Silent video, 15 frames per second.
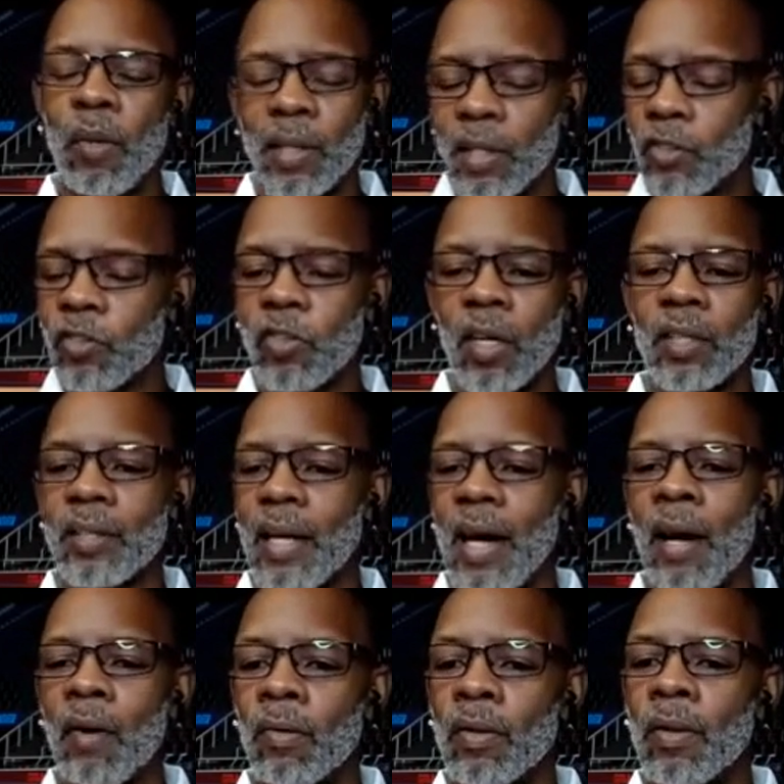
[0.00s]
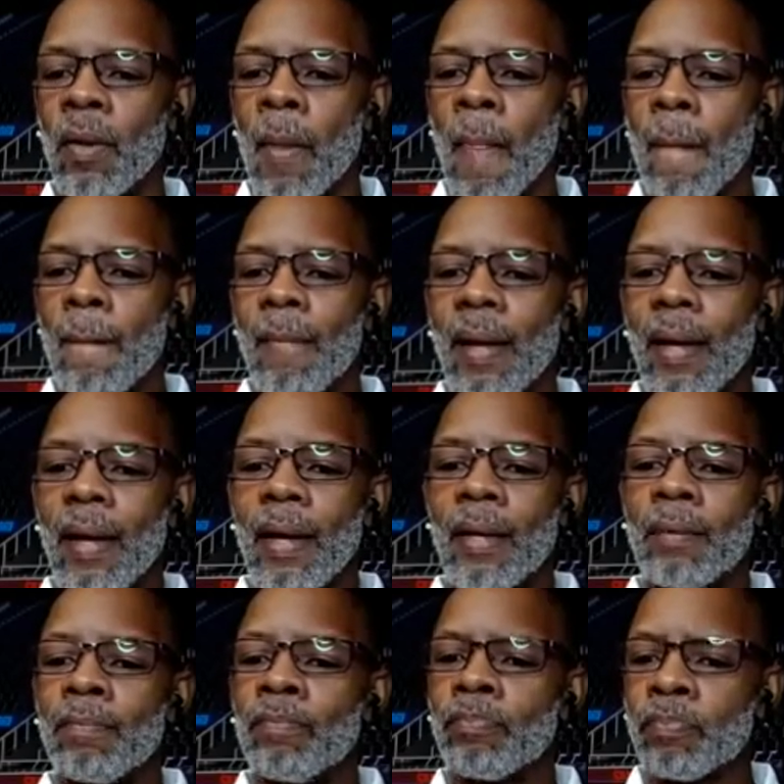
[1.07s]
Well, they shut down.
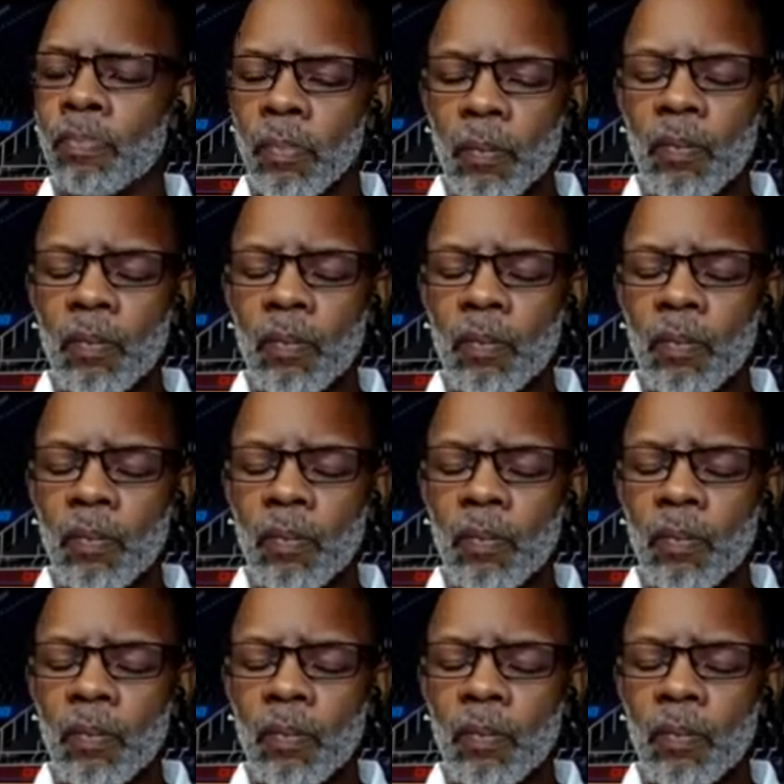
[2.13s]
And,